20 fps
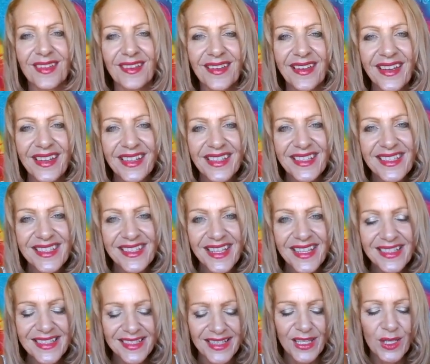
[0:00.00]
And it
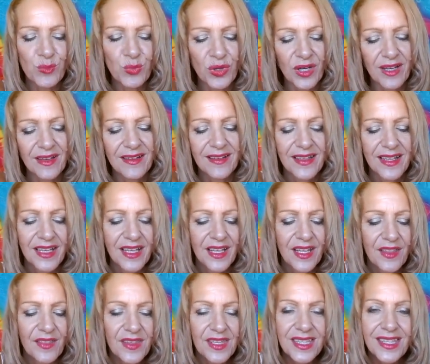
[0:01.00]
says Libra,
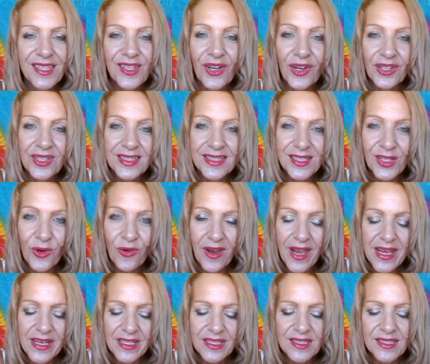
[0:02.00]
the
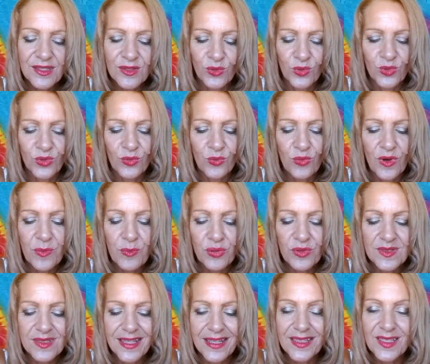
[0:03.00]
consecrated sword
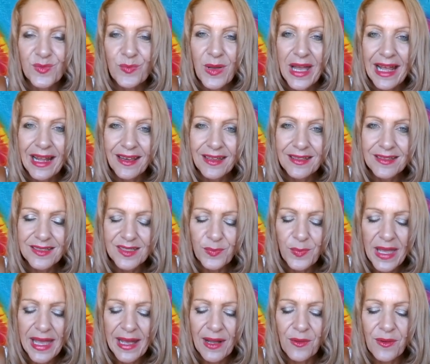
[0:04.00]
represents balance,
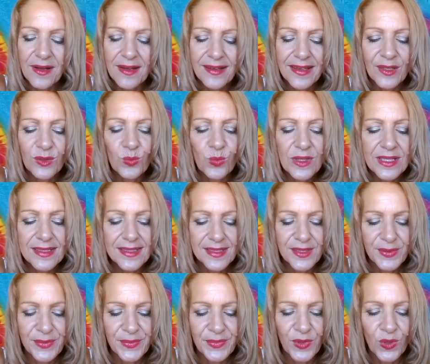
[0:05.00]
power, and
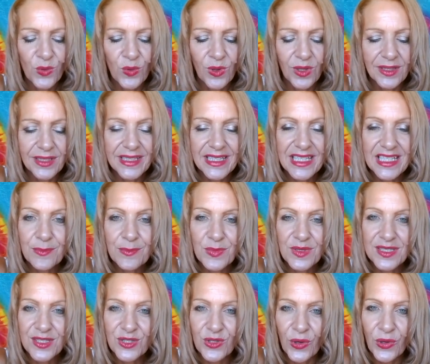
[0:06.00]
wisdom, quality
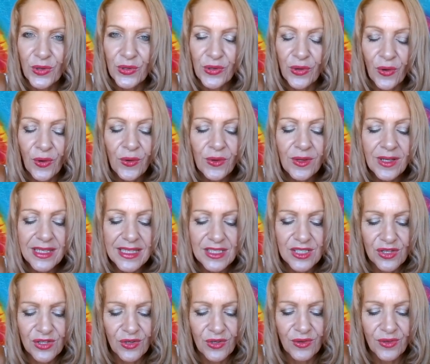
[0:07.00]
bestowed only
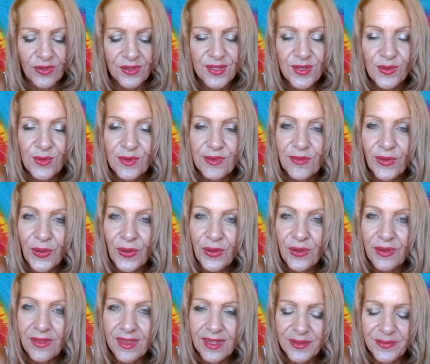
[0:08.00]
to those who have
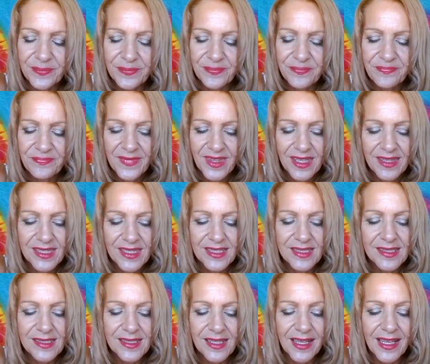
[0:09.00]
earned them. This
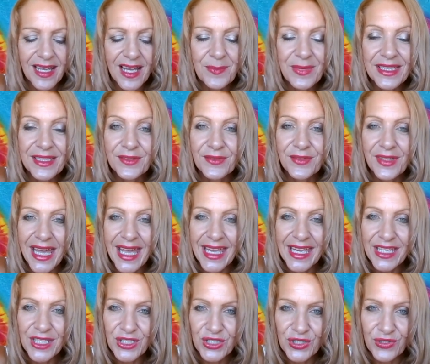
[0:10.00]
is a coming of
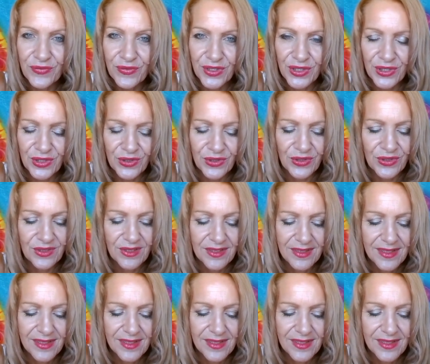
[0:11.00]
age for you.